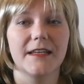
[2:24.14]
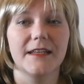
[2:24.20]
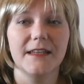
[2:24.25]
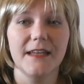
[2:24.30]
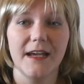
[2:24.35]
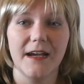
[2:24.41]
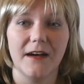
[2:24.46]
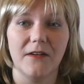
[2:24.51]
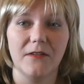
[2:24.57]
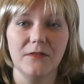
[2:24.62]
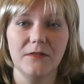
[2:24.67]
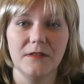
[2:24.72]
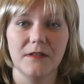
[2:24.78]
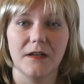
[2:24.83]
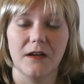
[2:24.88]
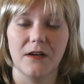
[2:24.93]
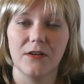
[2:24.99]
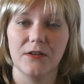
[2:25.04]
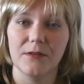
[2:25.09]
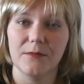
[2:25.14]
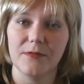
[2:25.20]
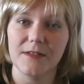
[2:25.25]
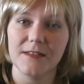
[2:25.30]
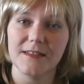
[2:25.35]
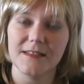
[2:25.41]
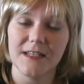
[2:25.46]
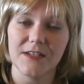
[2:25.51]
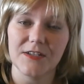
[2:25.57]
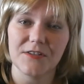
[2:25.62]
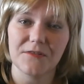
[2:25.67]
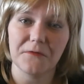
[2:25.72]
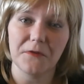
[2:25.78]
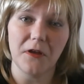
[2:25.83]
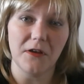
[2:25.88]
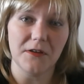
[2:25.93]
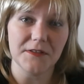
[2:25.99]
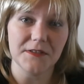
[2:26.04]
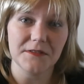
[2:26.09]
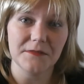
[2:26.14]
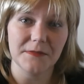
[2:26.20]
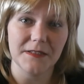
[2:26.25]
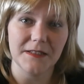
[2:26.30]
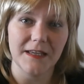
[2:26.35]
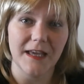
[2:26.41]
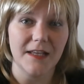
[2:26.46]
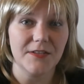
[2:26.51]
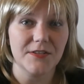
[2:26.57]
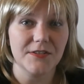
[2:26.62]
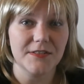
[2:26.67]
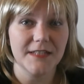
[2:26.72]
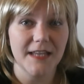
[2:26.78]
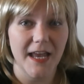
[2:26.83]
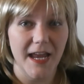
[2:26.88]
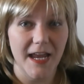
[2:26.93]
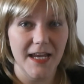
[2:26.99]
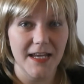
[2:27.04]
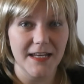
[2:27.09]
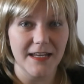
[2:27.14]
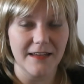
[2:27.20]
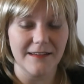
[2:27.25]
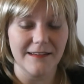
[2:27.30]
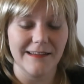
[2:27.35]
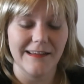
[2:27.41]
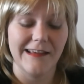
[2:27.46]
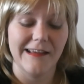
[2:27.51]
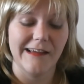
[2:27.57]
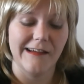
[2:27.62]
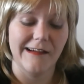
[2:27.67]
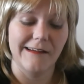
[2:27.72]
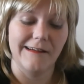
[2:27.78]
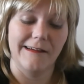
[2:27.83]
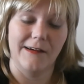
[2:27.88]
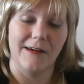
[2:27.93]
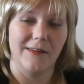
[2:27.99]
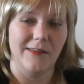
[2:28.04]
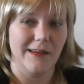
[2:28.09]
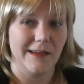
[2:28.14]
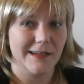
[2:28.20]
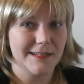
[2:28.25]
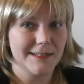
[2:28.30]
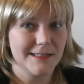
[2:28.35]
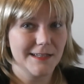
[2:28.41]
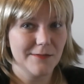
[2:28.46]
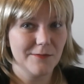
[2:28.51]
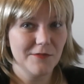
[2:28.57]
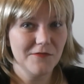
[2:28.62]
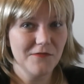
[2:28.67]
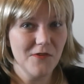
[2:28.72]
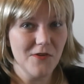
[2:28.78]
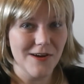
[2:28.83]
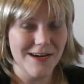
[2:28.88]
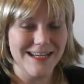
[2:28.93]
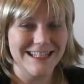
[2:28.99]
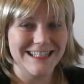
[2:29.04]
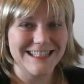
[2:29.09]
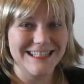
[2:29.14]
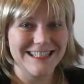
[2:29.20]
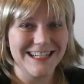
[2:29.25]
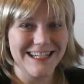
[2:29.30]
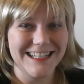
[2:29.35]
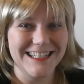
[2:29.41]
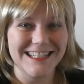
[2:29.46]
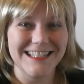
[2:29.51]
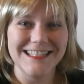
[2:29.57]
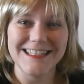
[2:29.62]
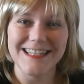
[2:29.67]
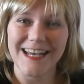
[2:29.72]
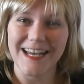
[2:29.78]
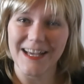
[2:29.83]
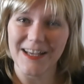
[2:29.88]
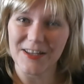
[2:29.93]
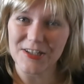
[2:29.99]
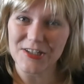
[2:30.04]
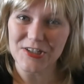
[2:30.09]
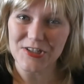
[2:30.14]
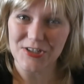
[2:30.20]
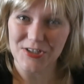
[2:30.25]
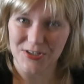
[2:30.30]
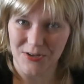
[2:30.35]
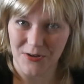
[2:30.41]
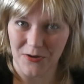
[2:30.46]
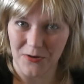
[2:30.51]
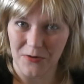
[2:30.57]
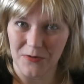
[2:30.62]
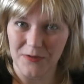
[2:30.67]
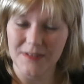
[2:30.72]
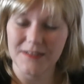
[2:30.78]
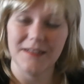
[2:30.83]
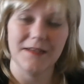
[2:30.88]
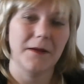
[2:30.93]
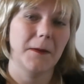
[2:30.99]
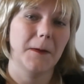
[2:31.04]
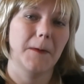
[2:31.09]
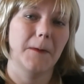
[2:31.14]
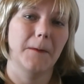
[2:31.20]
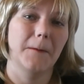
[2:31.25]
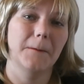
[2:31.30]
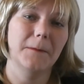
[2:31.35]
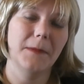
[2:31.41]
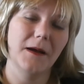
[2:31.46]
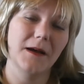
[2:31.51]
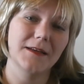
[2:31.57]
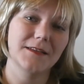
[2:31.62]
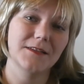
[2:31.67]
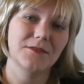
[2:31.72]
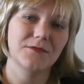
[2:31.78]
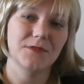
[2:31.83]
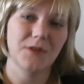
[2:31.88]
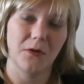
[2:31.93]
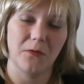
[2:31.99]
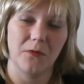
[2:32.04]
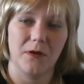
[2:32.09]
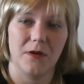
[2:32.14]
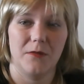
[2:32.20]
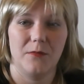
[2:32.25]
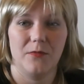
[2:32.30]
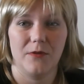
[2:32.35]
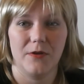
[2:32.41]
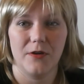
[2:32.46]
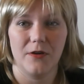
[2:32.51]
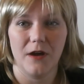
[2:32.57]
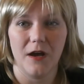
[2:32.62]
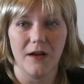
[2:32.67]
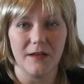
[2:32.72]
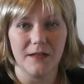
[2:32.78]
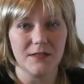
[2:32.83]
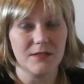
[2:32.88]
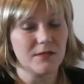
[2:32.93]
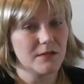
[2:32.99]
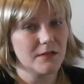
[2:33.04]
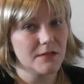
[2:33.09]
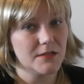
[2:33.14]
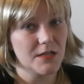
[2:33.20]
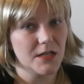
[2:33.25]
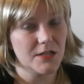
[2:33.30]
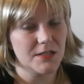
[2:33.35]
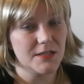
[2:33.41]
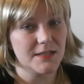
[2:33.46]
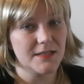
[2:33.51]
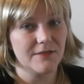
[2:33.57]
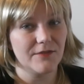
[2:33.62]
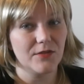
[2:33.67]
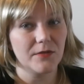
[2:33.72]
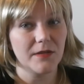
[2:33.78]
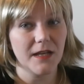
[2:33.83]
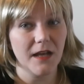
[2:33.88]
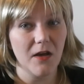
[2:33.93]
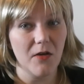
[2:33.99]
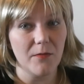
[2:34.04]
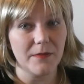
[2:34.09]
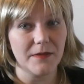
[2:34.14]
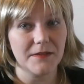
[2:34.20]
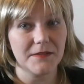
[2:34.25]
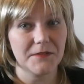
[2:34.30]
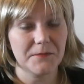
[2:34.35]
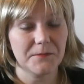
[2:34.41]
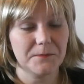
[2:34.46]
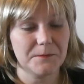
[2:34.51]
Now, a good presentation will also be entertaining. Like I said before, it's not a talent show, but you don't want to bore your audience or your judges if you can help it.